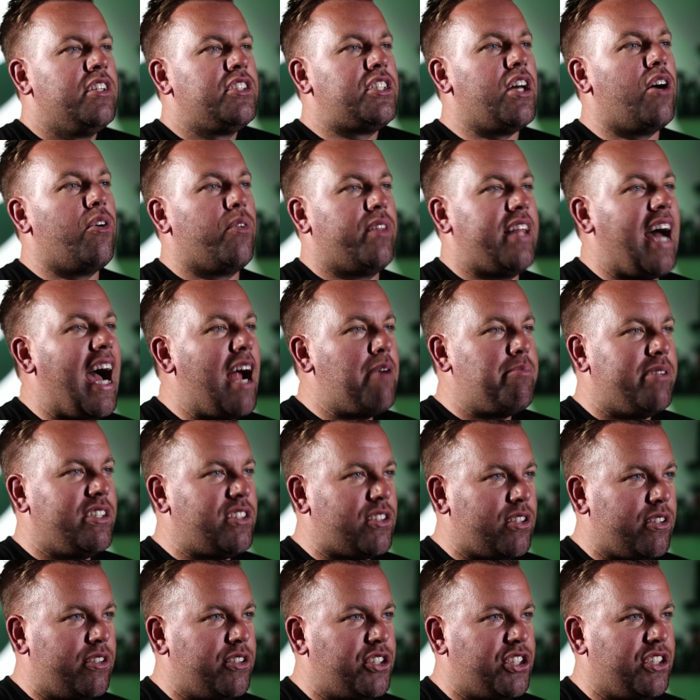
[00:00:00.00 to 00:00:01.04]
So the hybrid
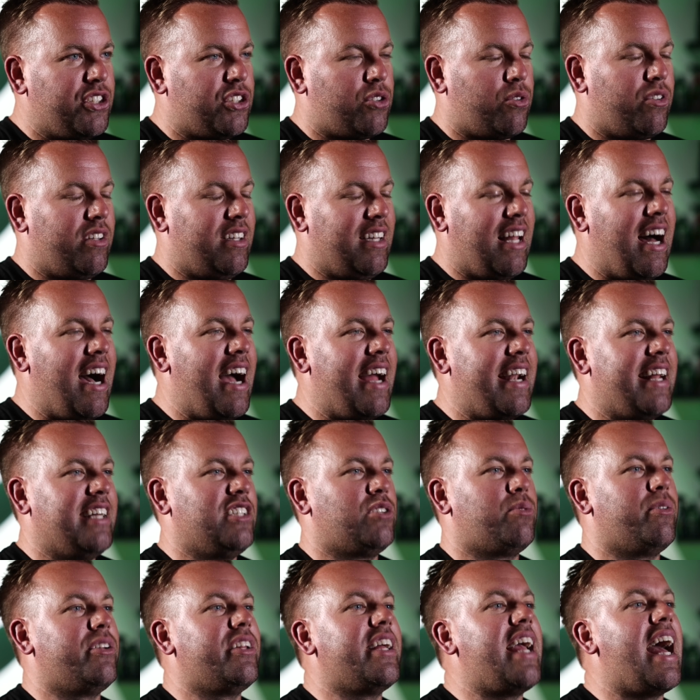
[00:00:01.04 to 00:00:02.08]
solutions line
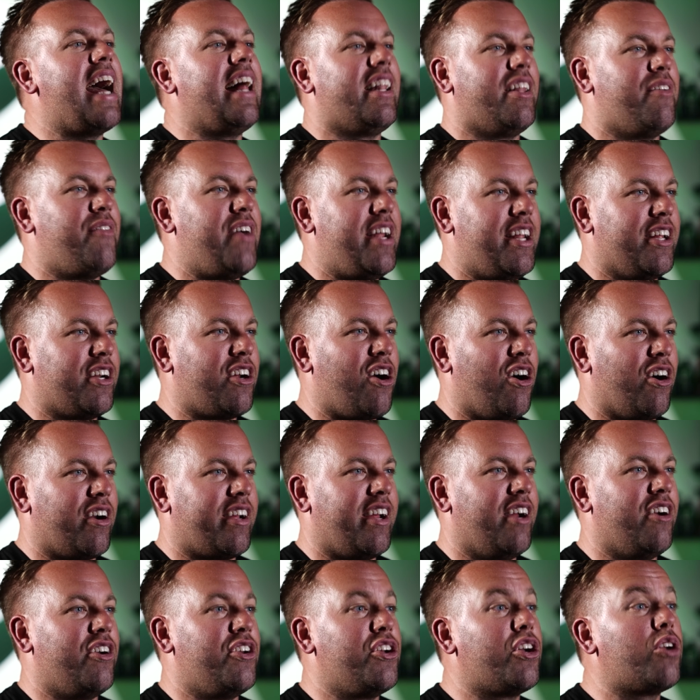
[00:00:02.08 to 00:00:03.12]
has really elevated car care, and you